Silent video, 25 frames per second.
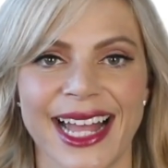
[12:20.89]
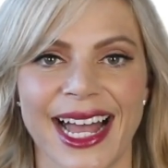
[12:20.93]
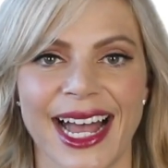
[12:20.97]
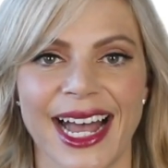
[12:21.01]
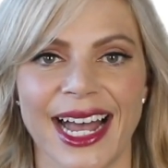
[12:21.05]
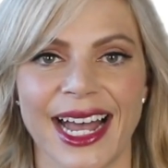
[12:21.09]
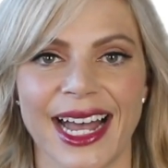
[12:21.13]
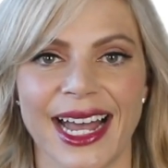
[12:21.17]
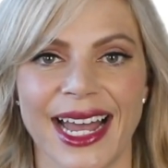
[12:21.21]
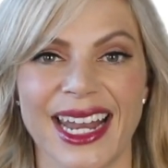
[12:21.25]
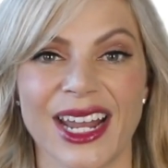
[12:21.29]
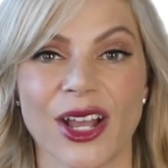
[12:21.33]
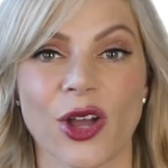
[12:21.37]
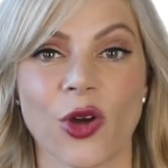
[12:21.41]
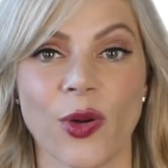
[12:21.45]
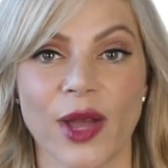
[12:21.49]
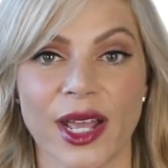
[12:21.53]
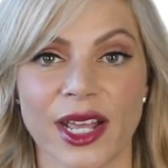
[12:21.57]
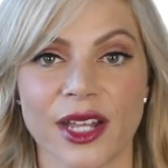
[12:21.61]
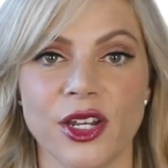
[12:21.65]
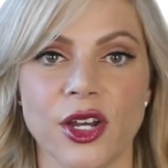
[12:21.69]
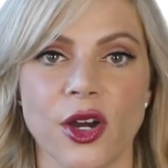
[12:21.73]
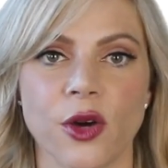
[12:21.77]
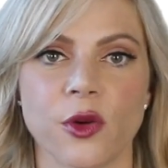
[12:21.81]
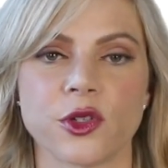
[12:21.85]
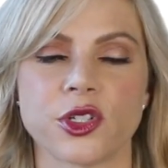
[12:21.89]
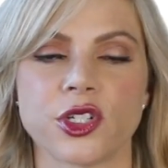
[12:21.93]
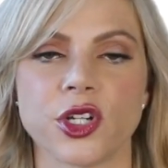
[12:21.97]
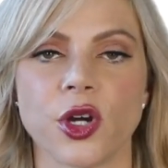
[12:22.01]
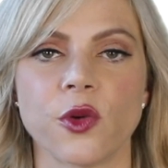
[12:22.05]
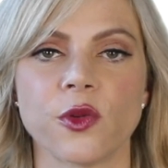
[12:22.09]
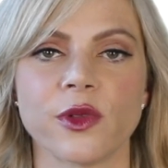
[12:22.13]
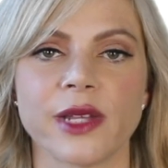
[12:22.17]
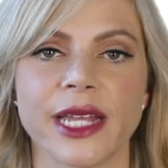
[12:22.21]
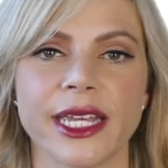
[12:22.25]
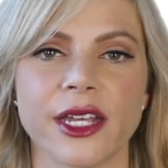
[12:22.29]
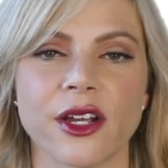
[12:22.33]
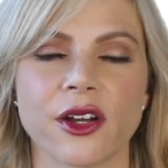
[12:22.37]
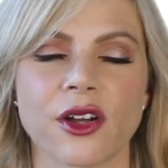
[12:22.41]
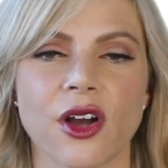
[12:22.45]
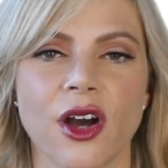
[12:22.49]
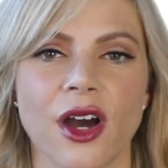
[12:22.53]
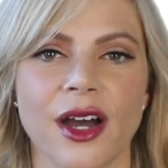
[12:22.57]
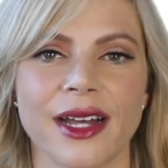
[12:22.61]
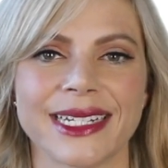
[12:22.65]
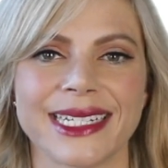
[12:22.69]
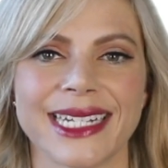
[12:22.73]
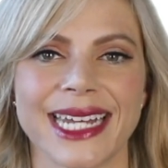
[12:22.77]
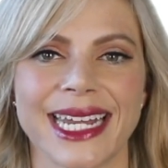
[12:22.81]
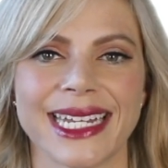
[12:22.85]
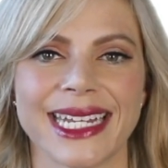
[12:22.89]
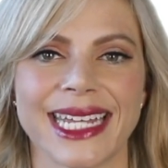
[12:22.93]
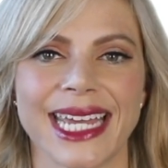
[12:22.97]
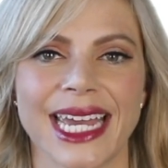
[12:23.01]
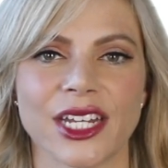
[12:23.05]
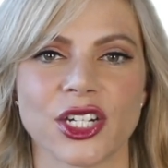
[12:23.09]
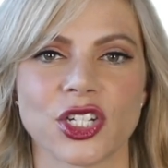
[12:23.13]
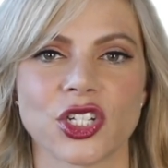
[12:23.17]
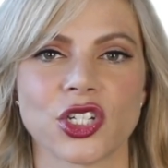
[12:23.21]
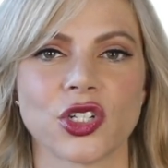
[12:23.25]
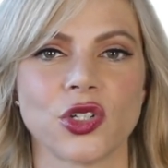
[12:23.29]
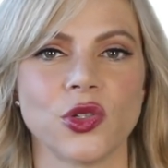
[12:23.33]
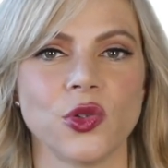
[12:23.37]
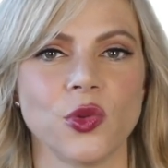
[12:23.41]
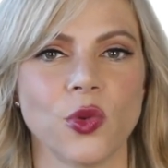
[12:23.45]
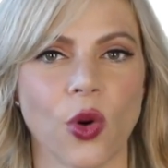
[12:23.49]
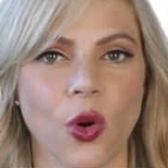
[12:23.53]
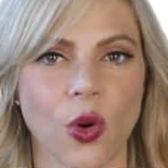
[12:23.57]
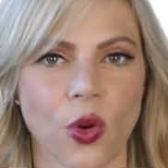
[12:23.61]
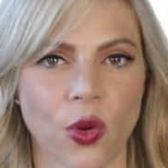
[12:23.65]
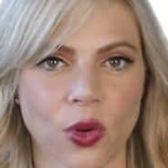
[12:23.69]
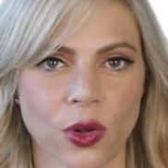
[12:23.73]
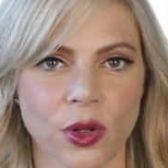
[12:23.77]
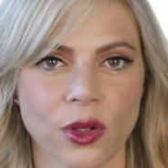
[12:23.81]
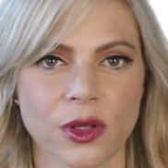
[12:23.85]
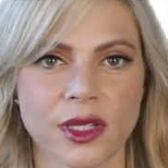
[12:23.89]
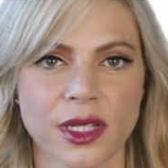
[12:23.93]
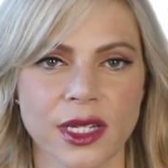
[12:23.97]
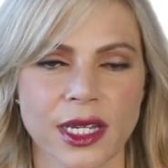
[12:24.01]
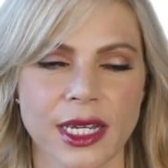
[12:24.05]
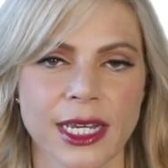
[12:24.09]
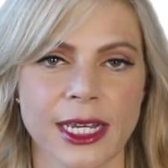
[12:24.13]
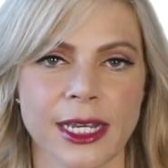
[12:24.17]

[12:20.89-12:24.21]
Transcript: And a quick note, don't let your content get too old.